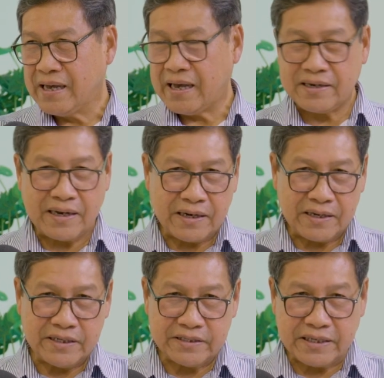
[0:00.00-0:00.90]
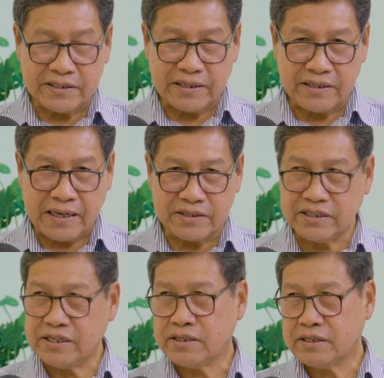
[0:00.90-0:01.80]
And
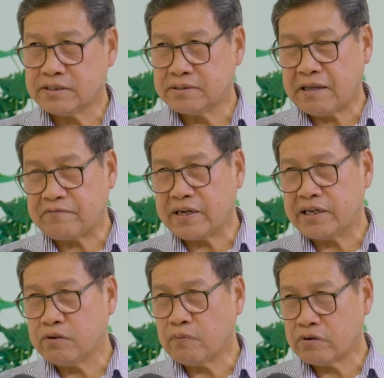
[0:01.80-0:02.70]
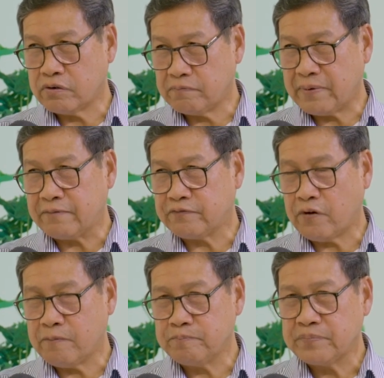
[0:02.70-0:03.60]
ESG is definitely one of the
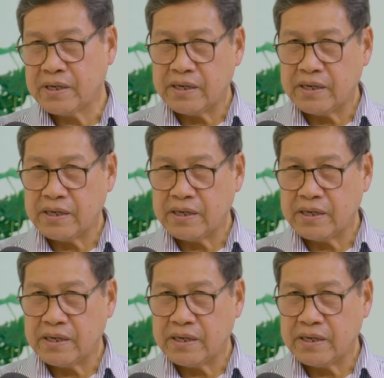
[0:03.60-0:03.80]
platform.